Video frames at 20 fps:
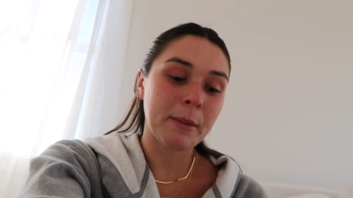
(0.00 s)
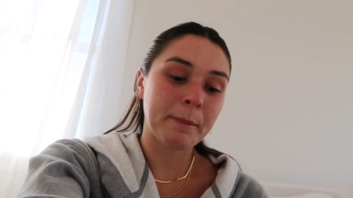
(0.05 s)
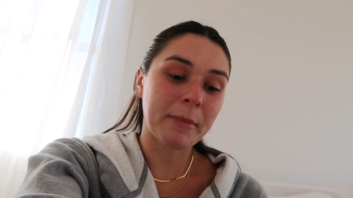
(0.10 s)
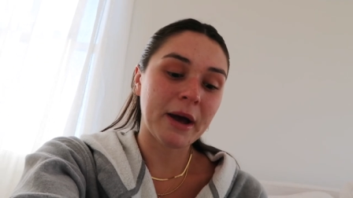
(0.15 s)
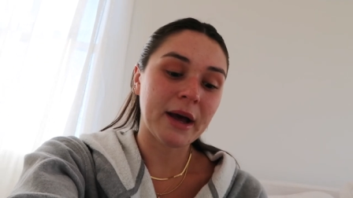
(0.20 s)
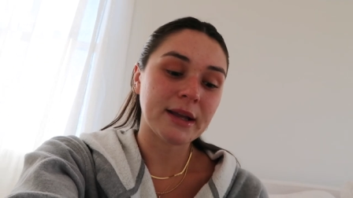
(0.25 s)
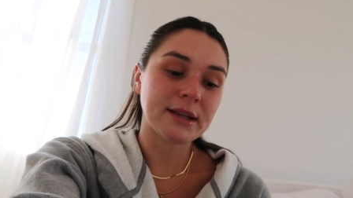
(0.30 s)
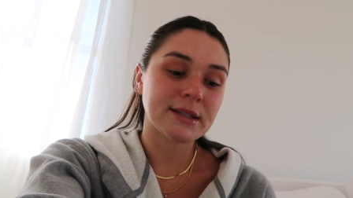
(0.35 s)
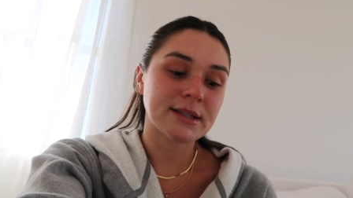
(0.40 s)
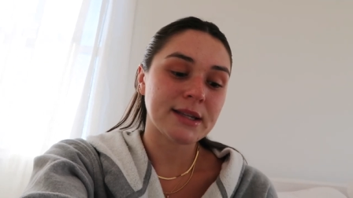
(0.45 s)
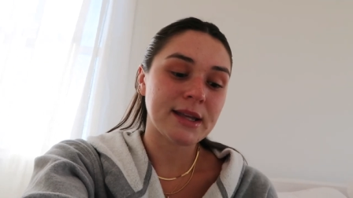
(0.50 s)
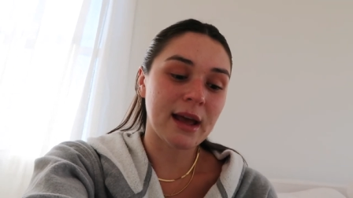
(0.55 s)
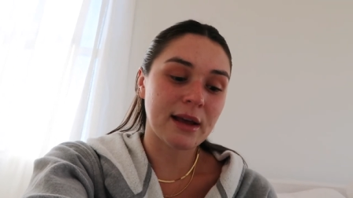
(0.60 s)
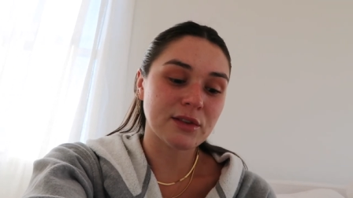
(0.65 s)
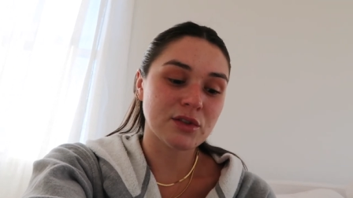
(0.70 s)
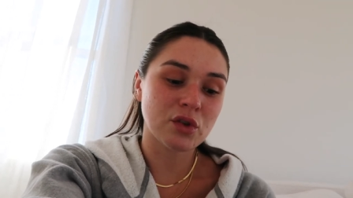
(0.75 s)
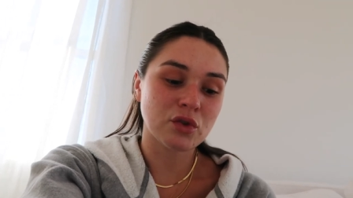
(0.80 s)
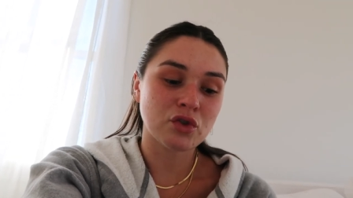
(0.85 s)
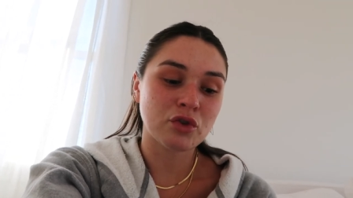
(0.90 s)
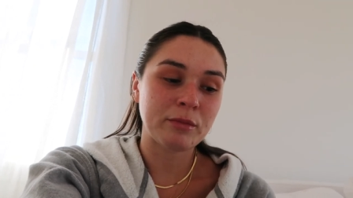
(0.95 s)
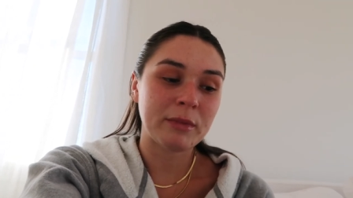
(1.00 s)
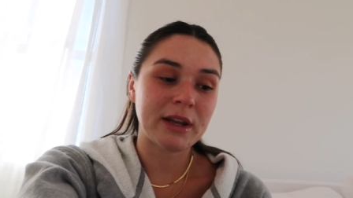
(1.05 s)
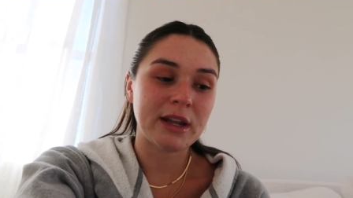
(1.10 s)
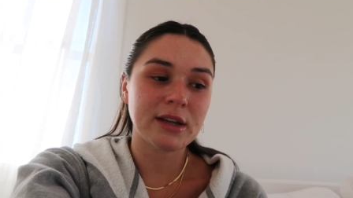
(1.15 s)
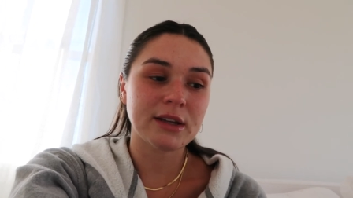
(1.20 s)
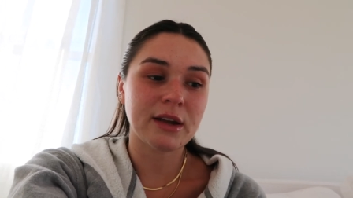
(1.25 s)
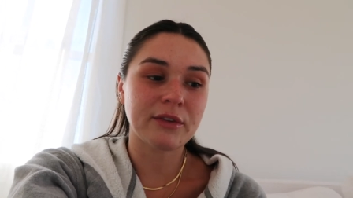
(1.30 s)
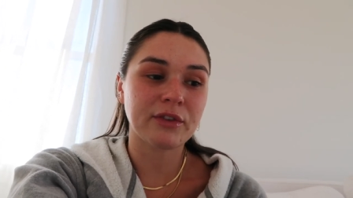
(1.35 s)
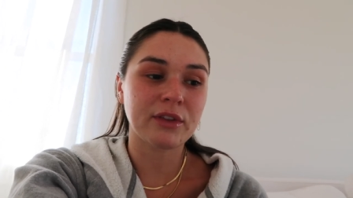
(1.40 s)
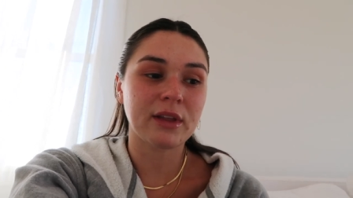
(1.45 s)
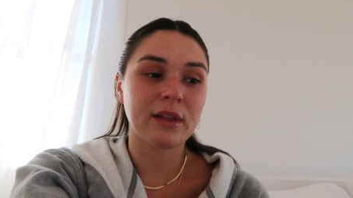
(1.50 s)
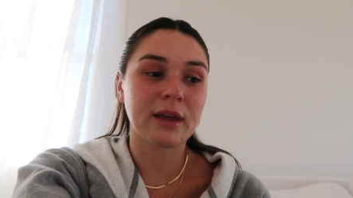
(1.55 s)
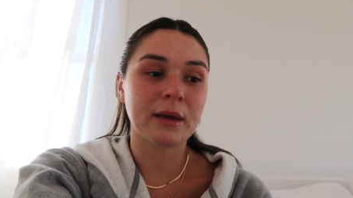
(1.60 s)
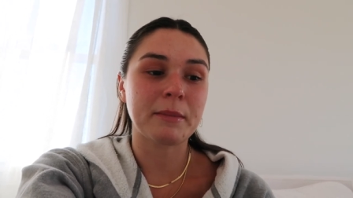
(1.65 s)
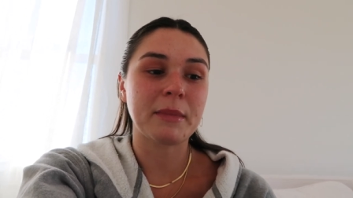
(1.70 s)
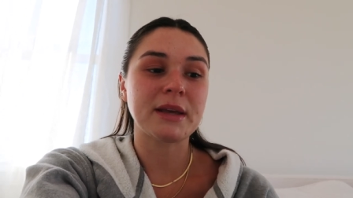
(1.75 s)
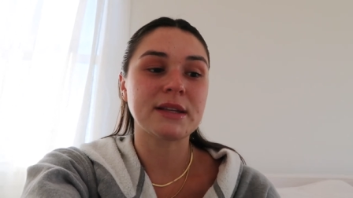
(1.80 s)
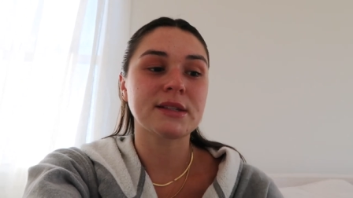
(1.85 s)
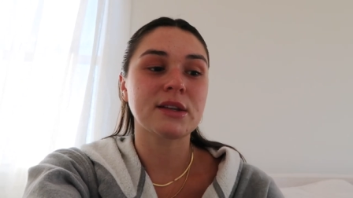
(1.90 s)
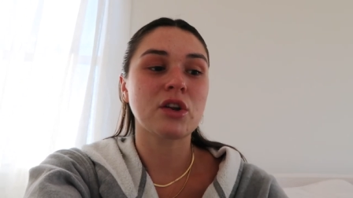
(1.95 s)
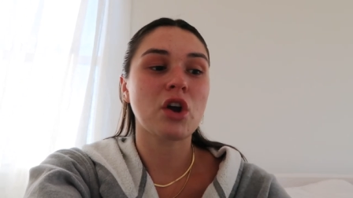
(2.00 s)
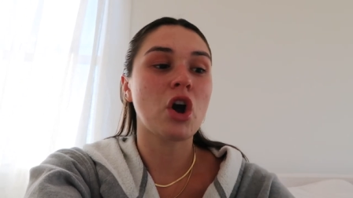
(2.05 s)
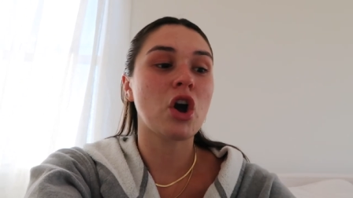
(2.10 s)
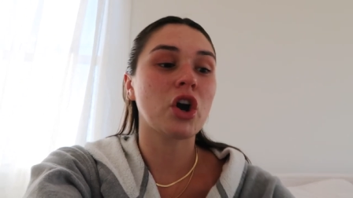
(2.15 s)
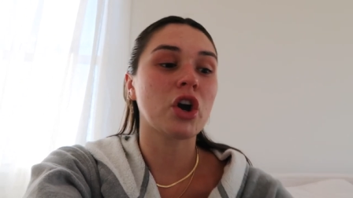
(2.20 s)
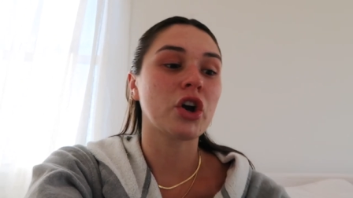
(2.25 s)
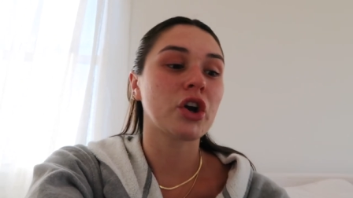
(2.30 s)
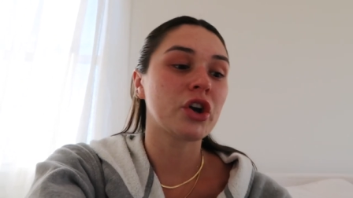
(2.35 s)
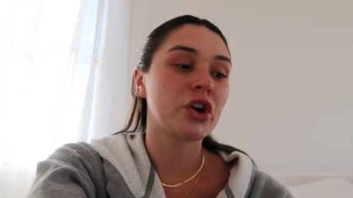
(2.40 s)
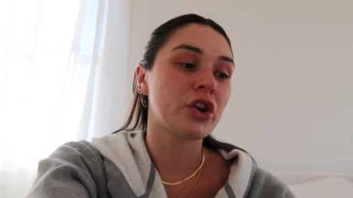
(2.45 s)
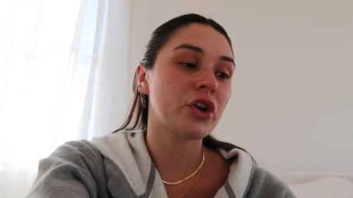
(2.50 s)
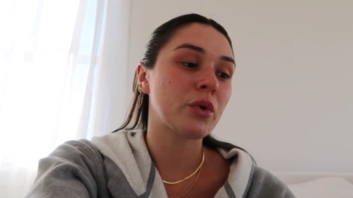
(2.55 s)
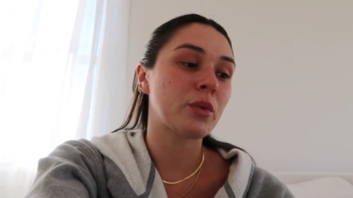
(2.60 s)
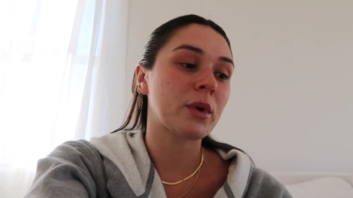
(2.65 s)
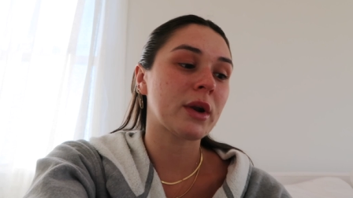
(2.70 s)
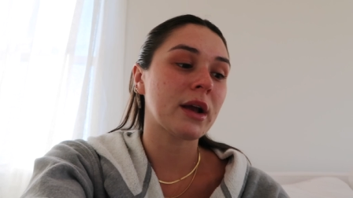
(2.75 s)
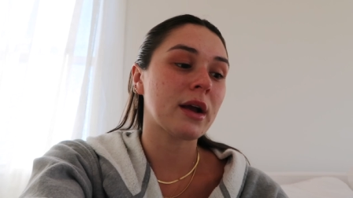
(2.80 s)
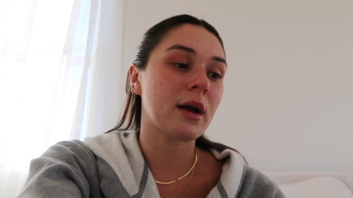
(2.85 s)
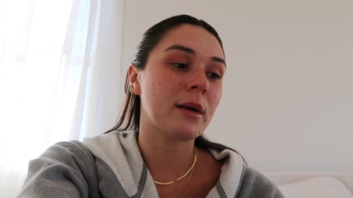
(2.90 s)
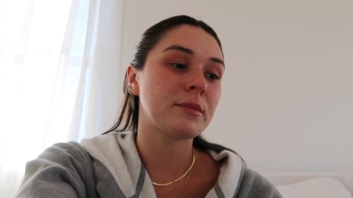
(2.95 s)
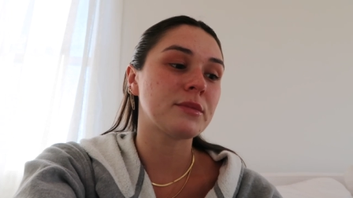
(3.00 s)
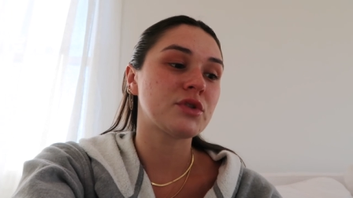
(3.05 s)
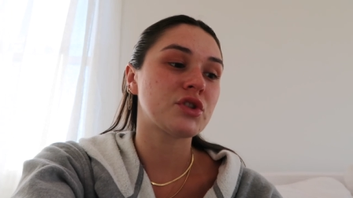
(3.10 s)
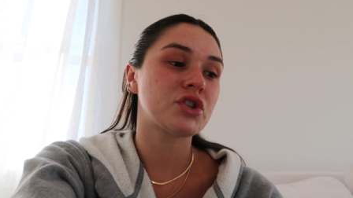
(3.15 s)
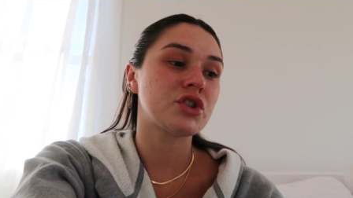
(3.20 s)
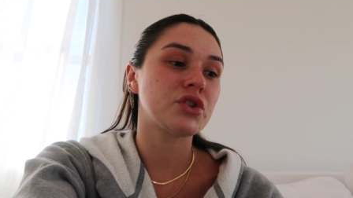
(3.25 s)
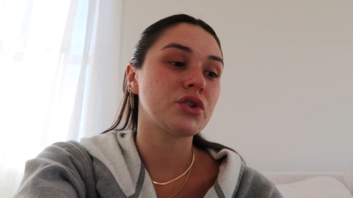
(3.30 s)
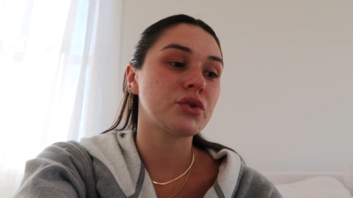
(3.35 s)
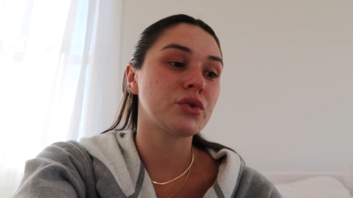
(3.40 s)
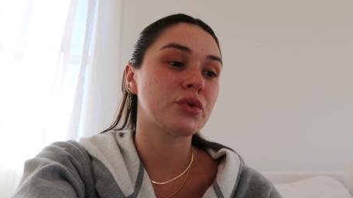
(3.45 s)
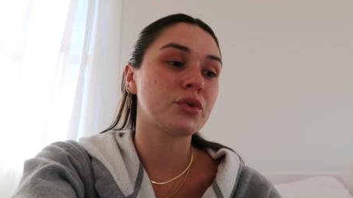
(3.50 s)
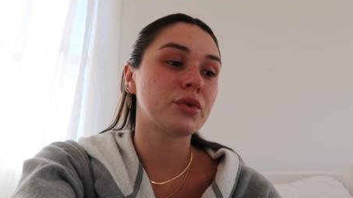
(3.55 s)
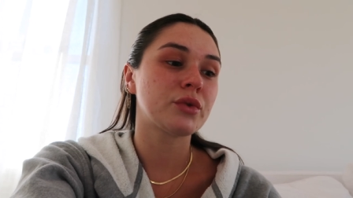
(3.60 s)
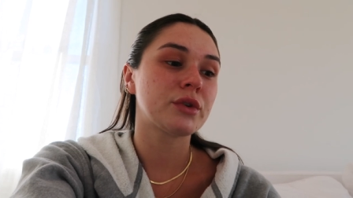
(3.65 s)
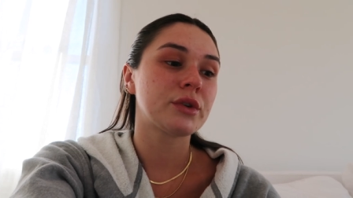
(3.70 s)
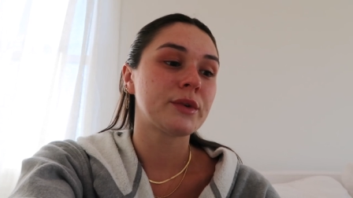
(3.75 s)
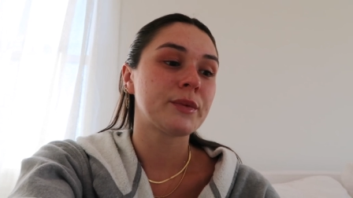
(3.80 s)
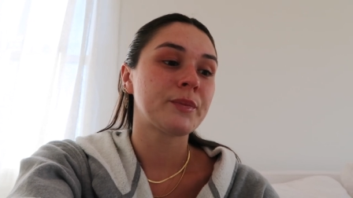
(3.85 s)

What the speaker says: But yeah, social media definitely like makes it hard when it comes to